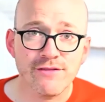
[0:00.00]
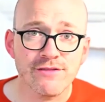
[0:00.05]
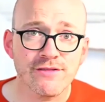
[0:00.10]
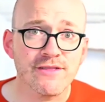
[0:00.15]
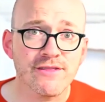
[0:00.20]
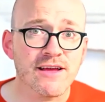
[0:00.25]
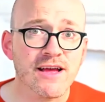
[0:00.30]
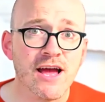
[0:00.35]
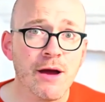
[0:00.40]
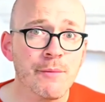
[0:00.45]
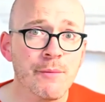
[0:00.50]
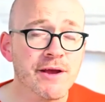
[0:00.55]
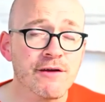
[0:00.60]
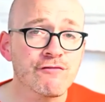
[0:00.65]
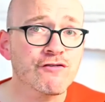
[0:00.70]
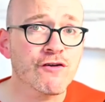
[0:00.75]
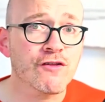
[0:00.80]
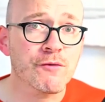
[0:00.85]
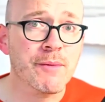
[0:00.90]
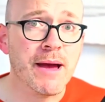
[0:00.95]
the coming of
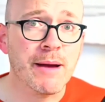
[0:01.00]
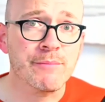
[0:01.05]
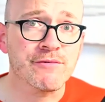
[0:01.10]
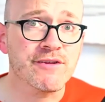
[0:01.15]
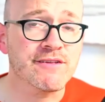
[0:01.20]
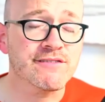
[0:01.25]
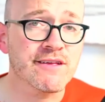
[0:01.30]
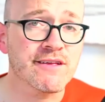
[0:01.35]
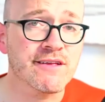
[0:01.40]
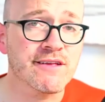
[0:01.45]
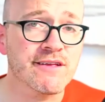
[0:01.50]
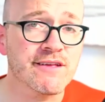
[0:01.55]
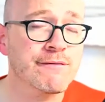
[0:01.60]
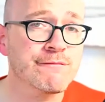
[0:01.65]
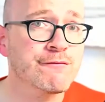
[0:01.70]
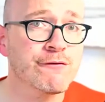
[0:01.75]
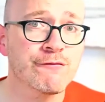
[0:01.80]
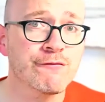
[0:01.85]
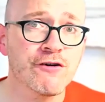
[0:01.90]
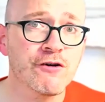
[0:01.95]
John the Baptist is in
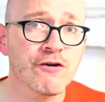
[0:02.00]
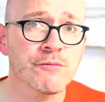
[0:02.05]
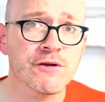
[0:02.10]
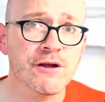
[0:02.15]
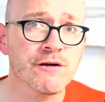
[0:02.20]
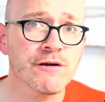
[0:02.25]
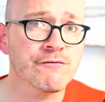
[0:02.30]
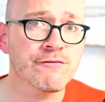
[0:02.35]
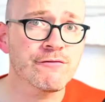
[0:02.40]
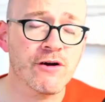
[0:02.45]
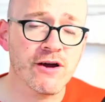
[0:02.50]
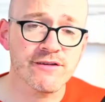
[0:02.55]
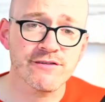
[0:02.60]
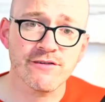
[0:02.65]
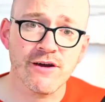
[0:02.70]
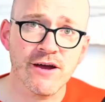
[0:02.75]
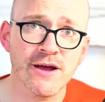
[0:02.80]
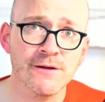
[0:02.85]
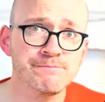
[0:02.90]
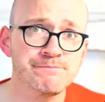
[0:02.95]
fulfillment of
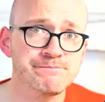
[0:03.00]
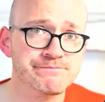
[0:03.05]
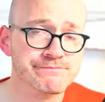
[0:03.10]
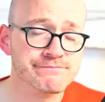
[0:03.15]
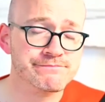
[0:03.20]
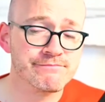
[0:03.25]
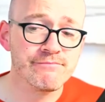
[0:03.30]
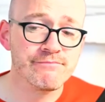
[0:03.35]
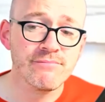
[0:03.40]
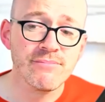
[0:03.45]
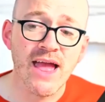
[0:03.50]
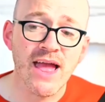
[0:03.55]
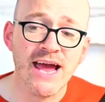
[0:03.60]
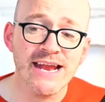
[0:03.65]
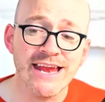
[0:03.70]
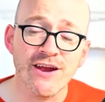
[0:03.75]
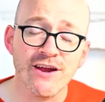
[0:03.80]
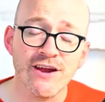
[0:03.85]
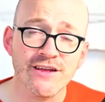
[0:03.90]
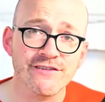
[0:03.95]
Isaiah.
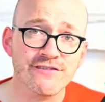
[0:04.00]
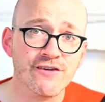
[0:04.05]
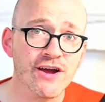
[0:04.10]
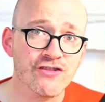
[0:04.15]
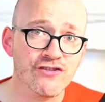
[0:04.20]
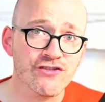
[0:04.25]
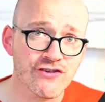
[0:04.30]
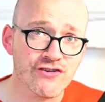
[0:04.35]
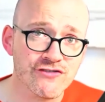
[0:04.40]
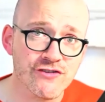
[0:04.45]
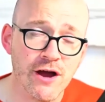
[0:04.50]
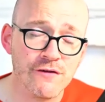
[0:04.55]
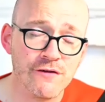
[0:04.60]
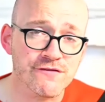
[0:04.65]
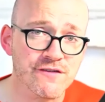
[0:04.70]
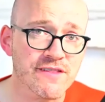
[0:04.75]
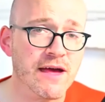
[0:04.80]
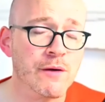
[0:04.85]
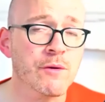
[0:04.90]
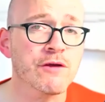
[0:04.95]
And in Isaiah, just
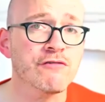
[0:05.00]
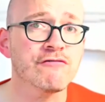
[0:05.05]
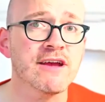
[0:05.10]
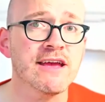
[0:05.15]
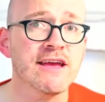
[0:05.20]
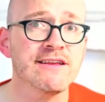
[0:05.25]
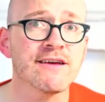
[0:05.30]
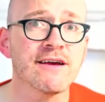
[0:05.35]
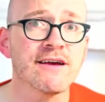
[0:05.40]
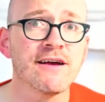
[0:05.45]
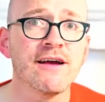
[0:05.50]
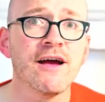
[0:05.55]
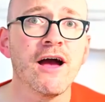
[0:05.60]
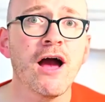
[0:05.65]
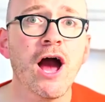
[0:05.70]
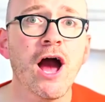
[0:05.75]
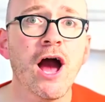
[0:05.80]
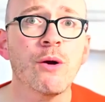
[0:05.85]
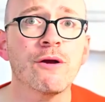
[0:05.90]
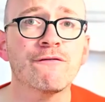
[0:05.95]
after that, we read,
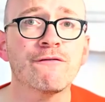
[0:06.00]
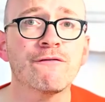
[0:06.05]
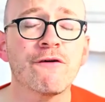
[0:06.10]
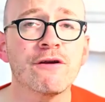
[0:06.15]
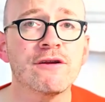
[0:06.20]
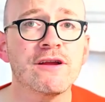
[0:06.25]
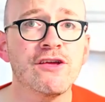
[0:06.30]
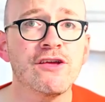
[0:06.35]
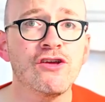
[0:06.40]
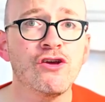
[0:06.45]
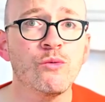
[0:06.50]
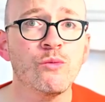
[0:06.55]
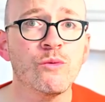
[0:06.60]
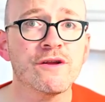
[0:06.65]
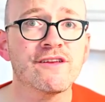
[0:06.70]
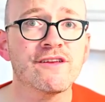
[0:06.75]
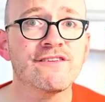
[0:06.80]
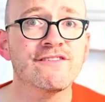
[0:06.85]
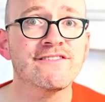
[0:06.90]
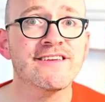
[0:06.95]
"Oh, if only you
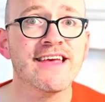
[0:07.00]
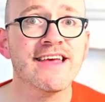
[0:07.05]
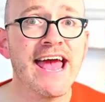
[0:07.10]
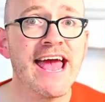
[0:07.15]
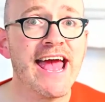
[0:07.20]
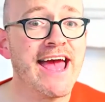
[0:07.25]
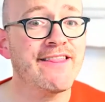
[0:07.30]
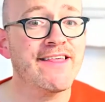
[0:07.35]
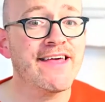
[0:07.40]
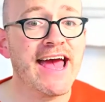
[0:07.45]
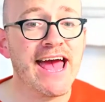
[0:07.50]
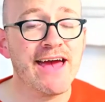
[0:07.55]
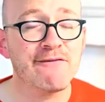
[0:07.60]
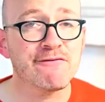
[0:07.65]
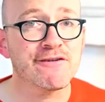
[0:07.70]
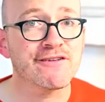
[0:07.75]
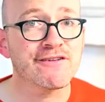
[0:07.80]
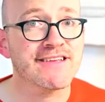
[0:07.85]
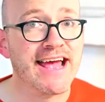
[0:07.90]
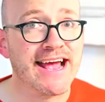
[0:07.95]
would tear the
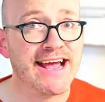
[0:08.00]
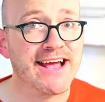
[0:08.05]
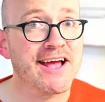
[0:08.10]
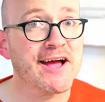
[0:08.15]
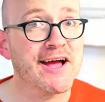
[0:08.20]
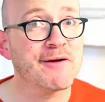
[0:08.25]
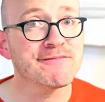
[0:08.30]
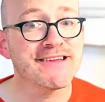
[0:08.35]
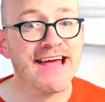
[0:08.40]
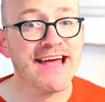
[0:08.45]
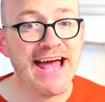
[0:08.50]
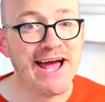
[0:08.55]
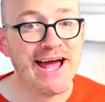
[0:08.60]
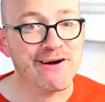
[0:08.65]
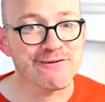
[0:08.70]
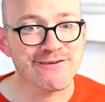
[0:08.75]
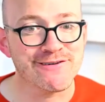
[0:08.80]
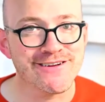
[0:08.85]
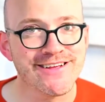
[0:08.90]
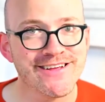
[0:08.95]
heavens and come
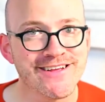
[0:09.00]
down."